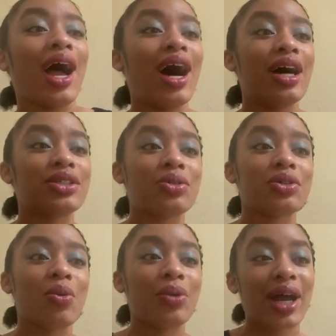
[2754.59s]
I showed
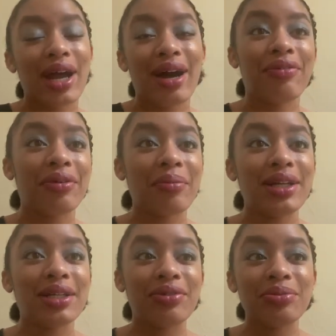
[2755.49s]
y'all what I got from my
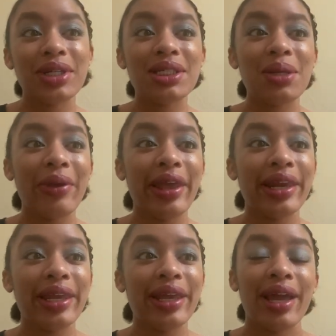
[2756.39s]
from
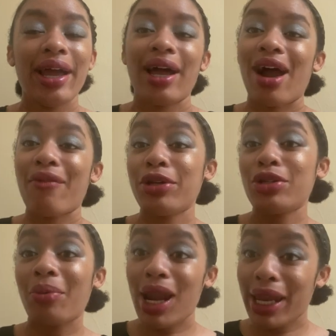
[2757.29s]
JCPenney. I read y'all
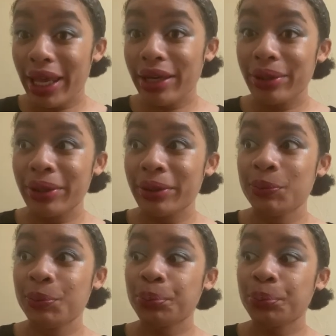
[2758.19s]
my letter.